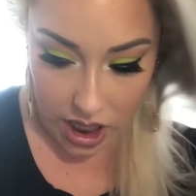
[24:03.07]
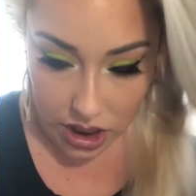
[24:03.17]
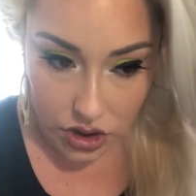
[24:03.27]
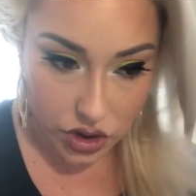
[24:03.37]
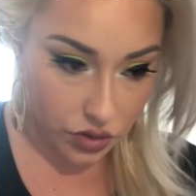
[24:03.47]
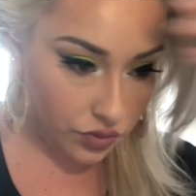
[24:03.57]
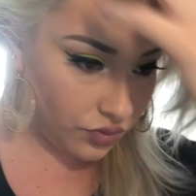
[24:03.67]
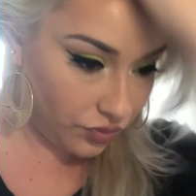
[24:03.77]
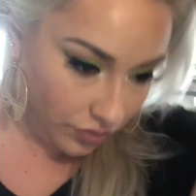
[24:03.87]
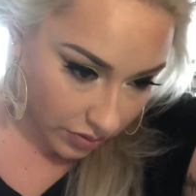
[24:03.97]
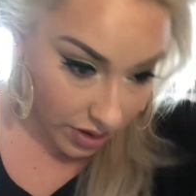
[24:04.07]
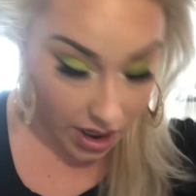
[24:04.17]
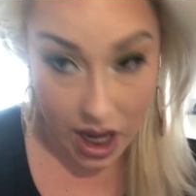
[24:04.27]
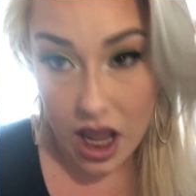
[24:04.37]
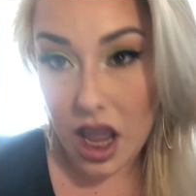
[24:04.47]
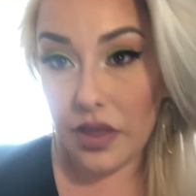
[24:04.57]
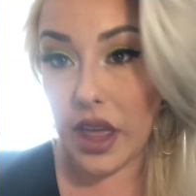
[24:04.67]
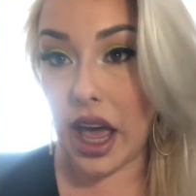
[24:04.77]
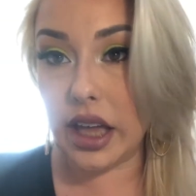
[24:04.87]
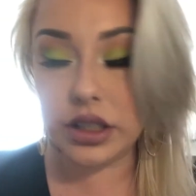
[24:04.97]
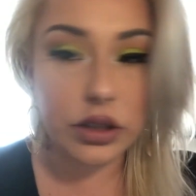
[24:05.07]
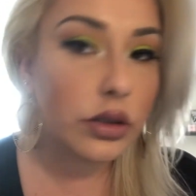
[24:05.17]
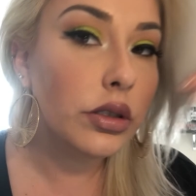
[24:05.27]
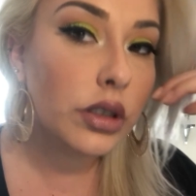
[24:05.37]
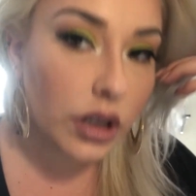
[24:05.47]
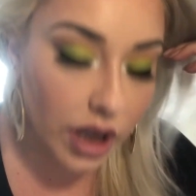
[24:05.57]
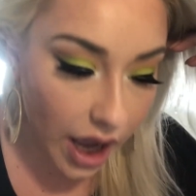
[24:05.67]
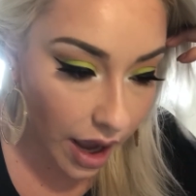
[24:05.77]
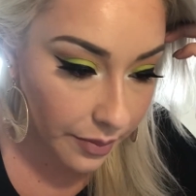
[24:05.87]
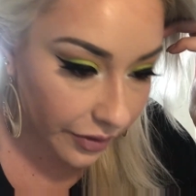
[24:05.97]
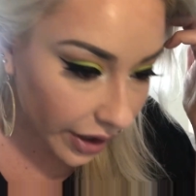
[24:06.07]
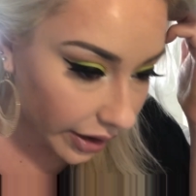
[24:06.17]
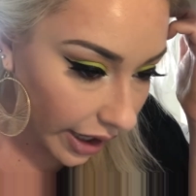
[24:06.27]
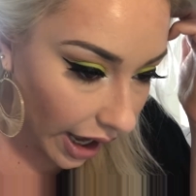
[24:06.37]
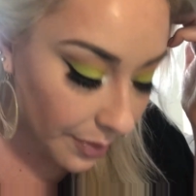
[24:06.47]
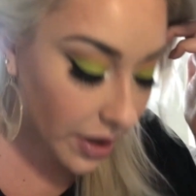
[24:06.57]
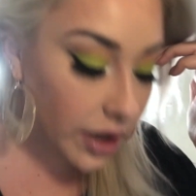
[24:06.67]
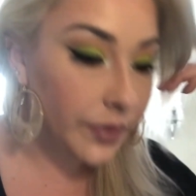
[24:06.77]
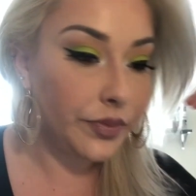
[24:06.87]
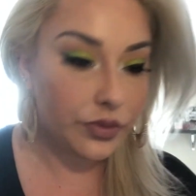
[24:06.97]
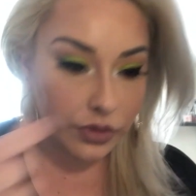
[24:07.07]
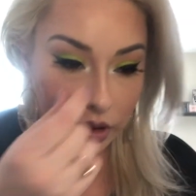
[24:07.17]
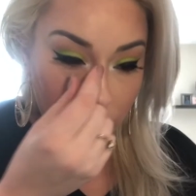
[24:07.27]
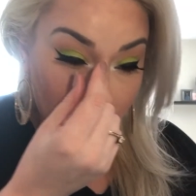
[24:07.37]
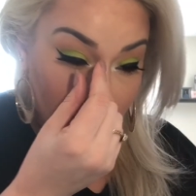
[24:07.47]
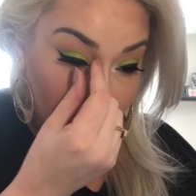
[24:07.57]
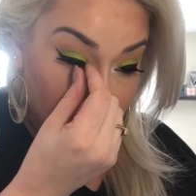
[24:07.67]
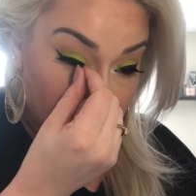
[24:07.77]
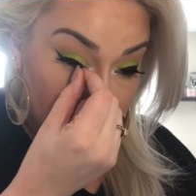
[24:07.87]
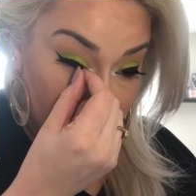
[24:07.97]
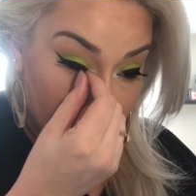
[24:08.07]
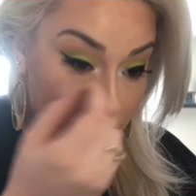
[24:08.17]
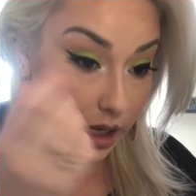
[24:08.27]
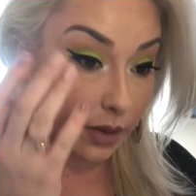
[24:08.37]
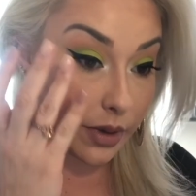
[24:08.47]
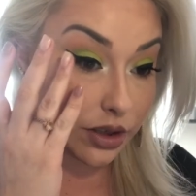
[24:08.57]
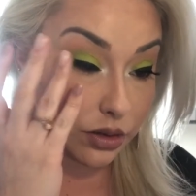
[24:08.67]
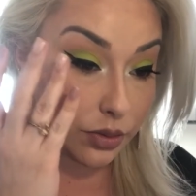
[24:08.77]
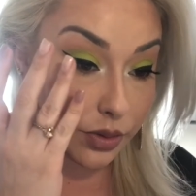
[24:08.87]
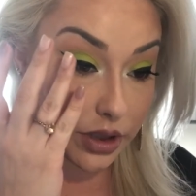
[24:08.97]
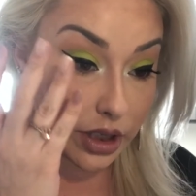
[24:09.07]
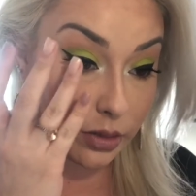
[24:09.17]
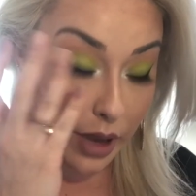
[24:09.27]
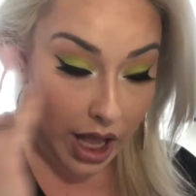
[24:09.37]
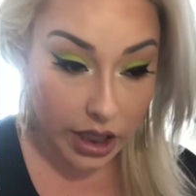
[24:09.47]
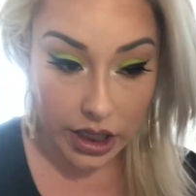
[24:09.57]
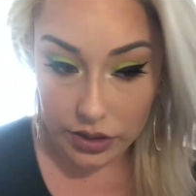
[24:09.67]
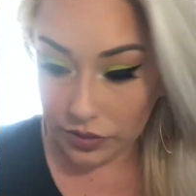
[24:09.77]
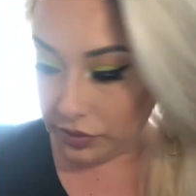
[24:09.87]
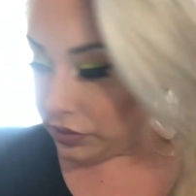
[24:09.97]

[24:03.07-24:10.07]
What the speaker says: Neat. And that. I'm very happy with the Take Me to Brazil palette